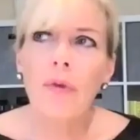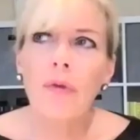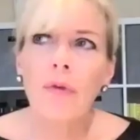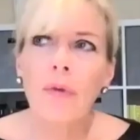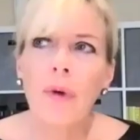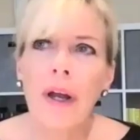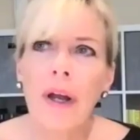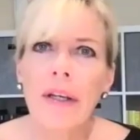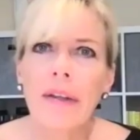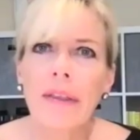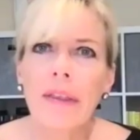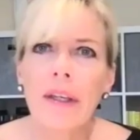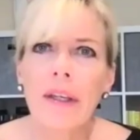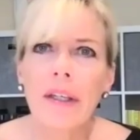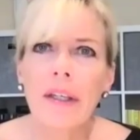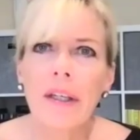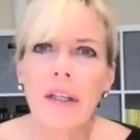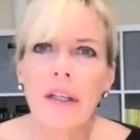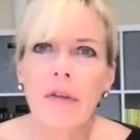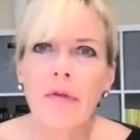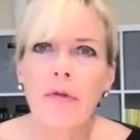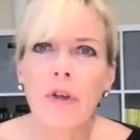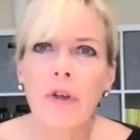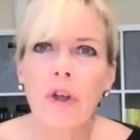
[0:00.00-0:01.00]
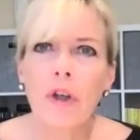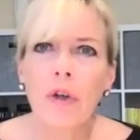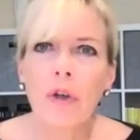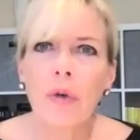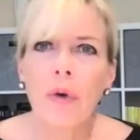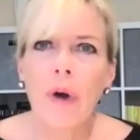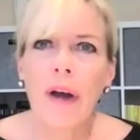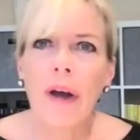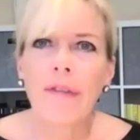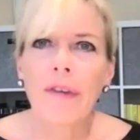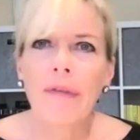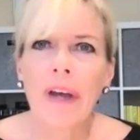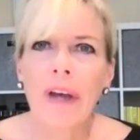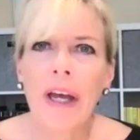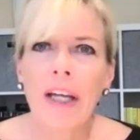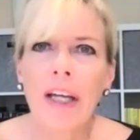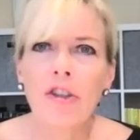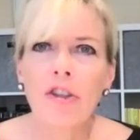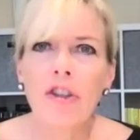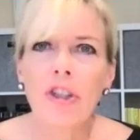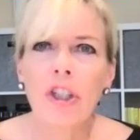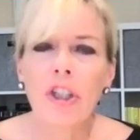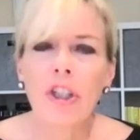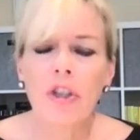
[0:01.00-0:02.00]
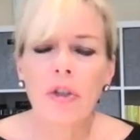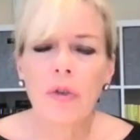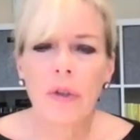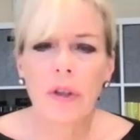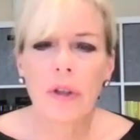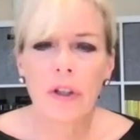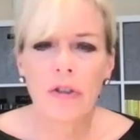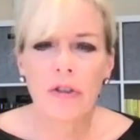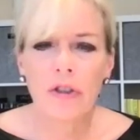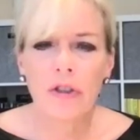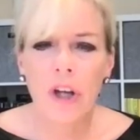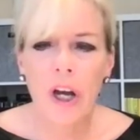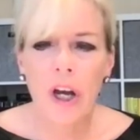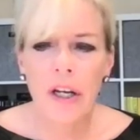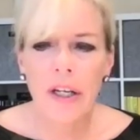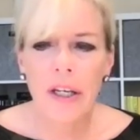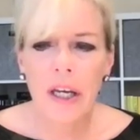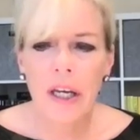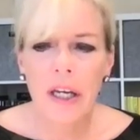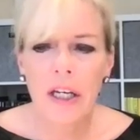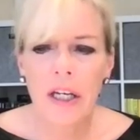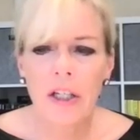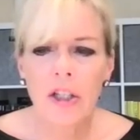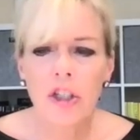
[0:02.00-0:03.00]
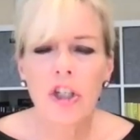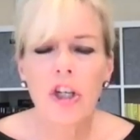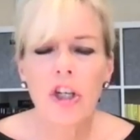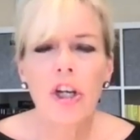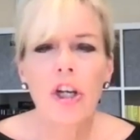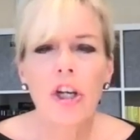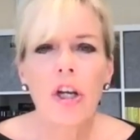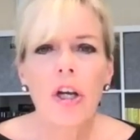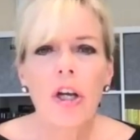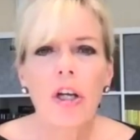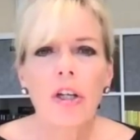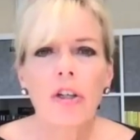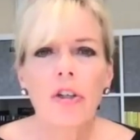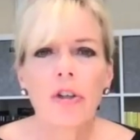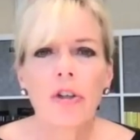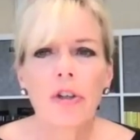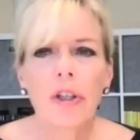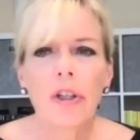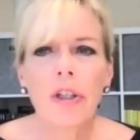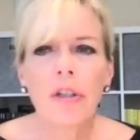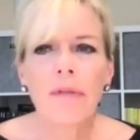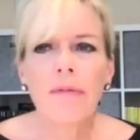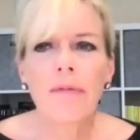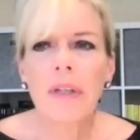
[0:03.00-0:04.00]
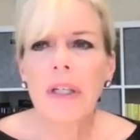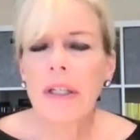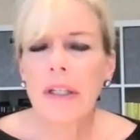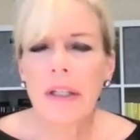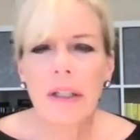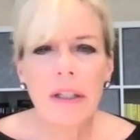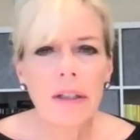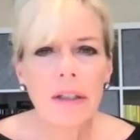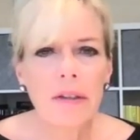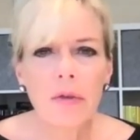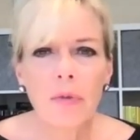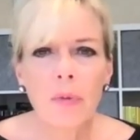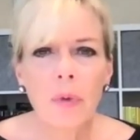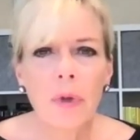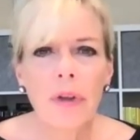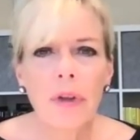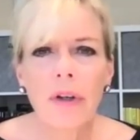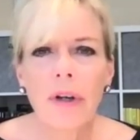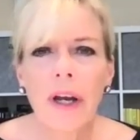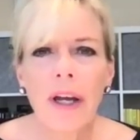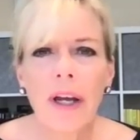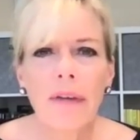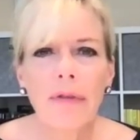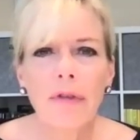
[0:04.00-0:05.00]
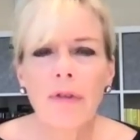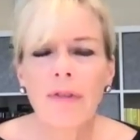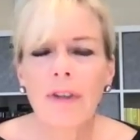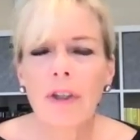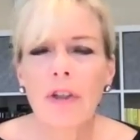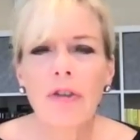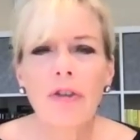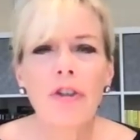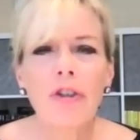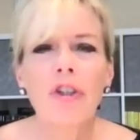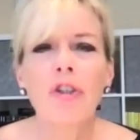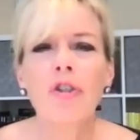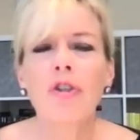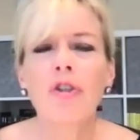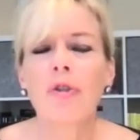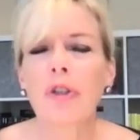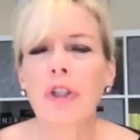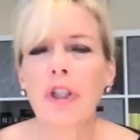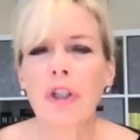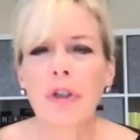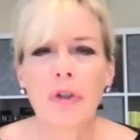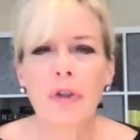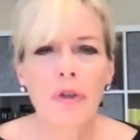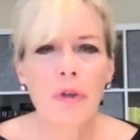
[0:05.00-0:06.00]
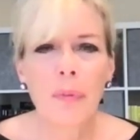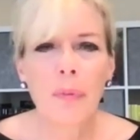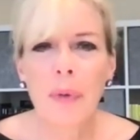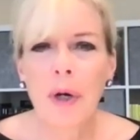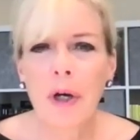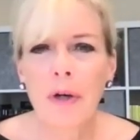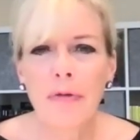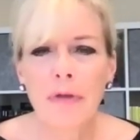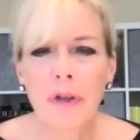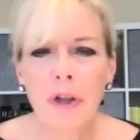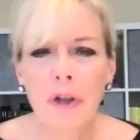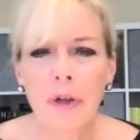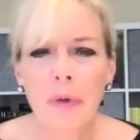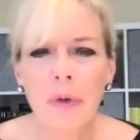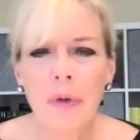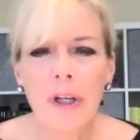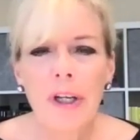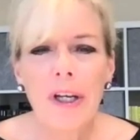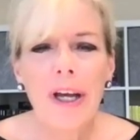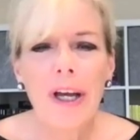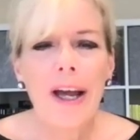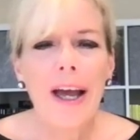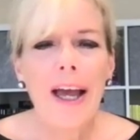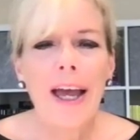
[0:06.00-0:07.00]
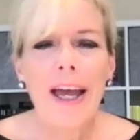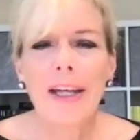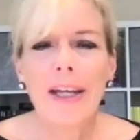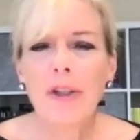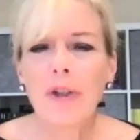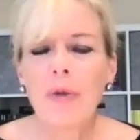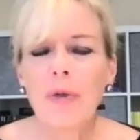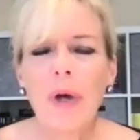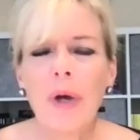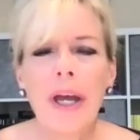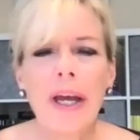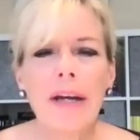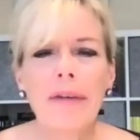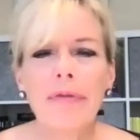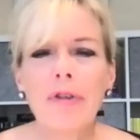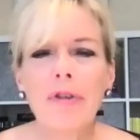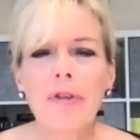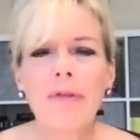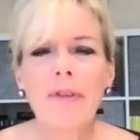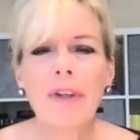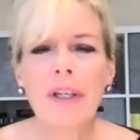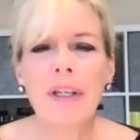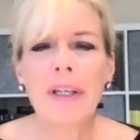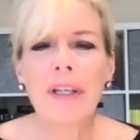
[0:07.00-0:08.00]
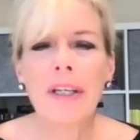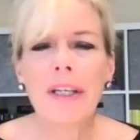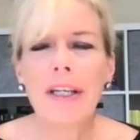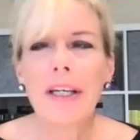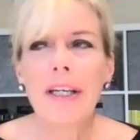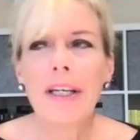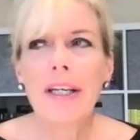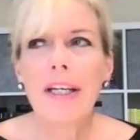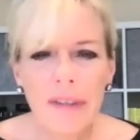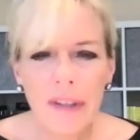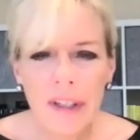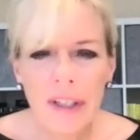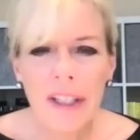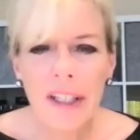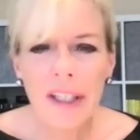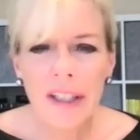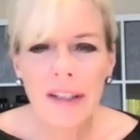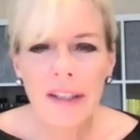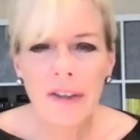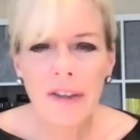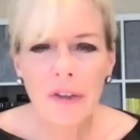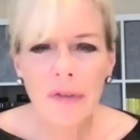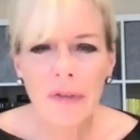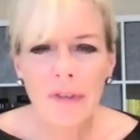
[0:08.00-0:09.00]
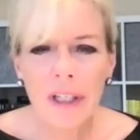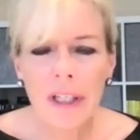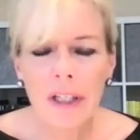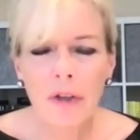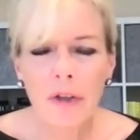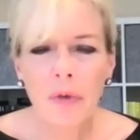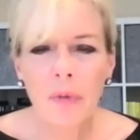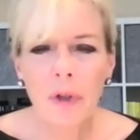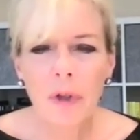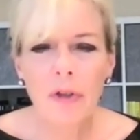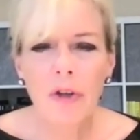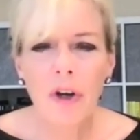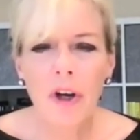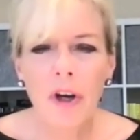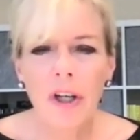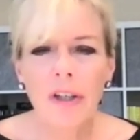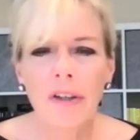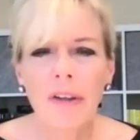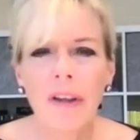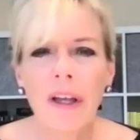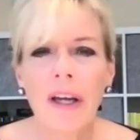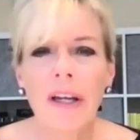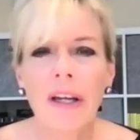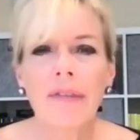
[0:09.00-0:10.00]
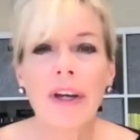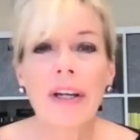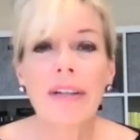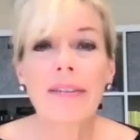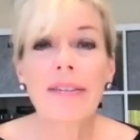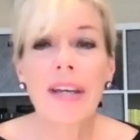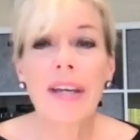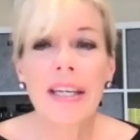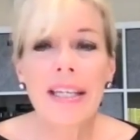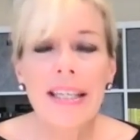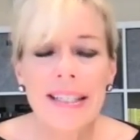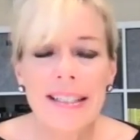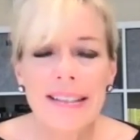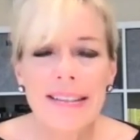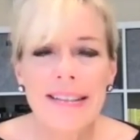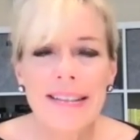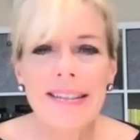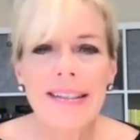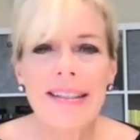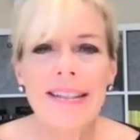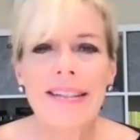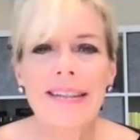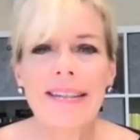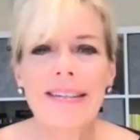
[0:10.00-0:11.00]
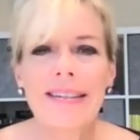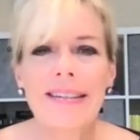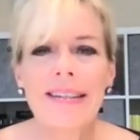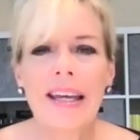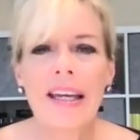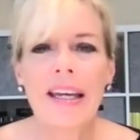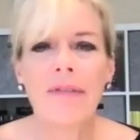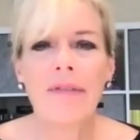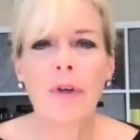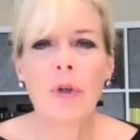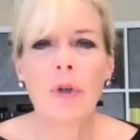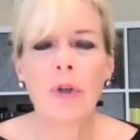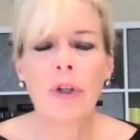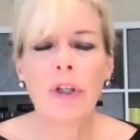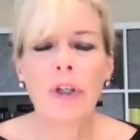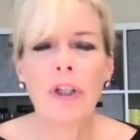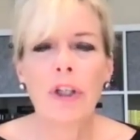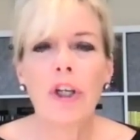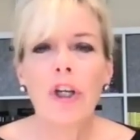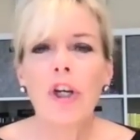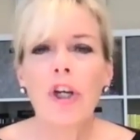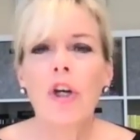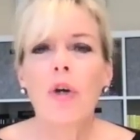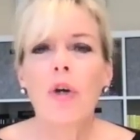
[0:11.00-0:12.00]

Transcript: Rhonda, thinking of you, I'm imagining you at this young age, you're in meetings where there have to be senior leaders above you, and you have to be sitting in these meetings. And we talk a lot about taking a seat at the table. And